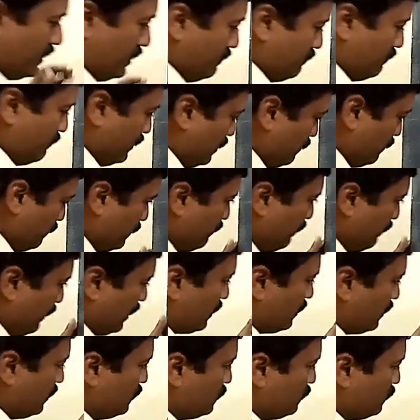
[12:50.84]
line may be
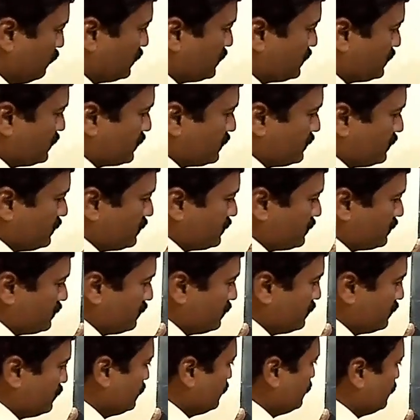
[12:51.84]
parallel to
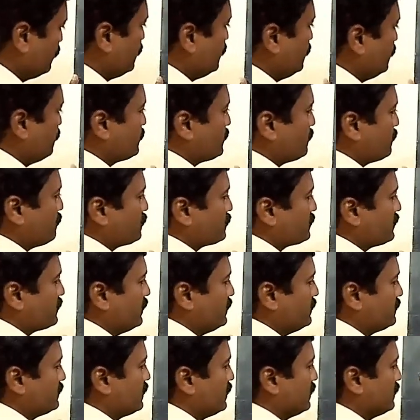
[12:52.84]
x-axis. If suppose
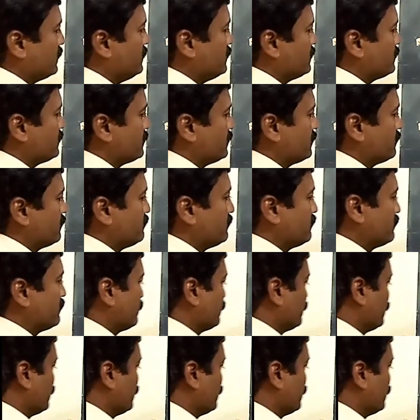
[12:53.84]
line is like this,